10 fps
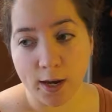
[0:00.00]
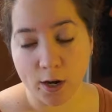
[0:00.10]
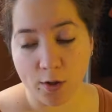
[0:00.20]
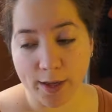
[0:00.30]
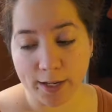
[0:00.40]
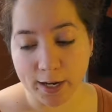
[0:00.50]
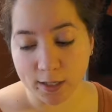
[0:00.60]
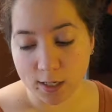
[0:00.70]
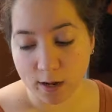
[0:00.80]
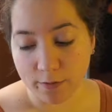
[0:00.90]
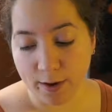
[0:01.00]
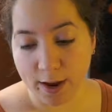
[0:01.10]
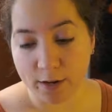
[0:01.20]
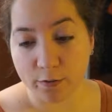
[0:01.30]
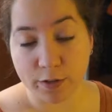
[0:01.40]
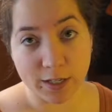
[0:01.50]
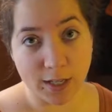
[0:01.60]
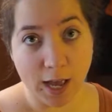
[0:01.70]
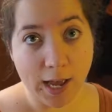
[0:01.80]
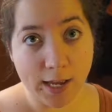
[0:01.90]
and all that kind of stuff, and for the
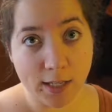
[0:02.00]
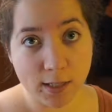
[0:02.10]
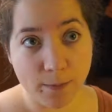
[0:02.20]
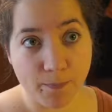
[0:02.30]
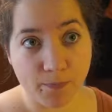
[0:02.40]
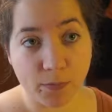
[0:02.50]
size,